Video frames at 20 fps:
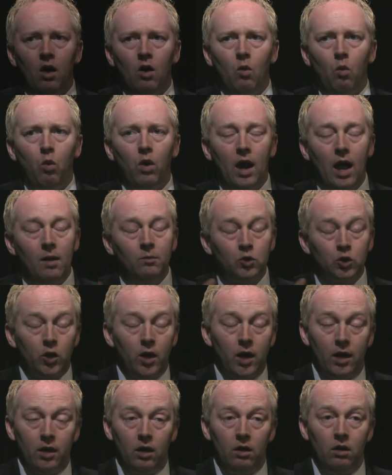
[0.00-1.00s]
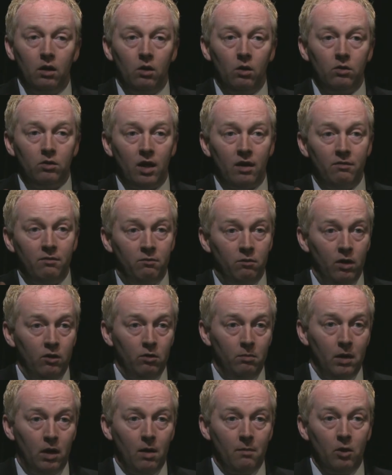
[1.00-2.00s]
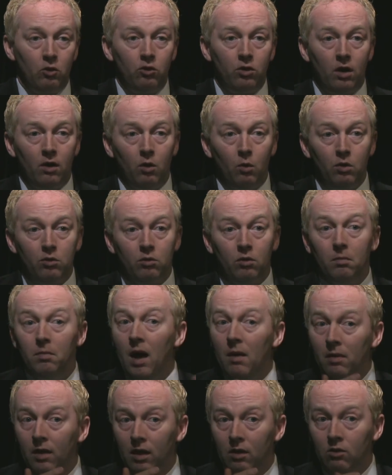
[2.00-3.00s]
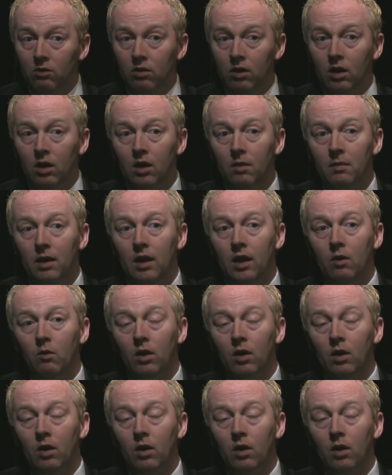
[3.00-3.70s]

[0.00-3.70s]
What I'm trying to do is, I've recently become the chair of the Worcester Republican City Committee.